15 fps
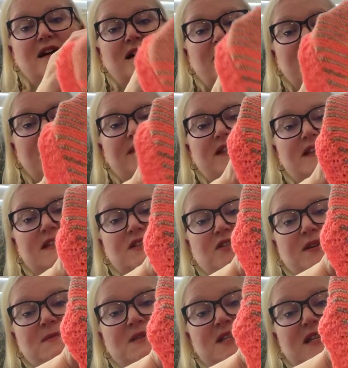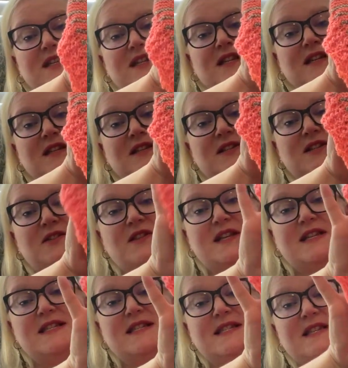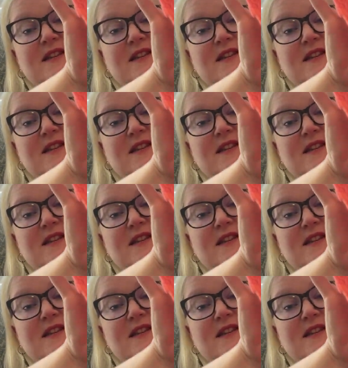in the description to this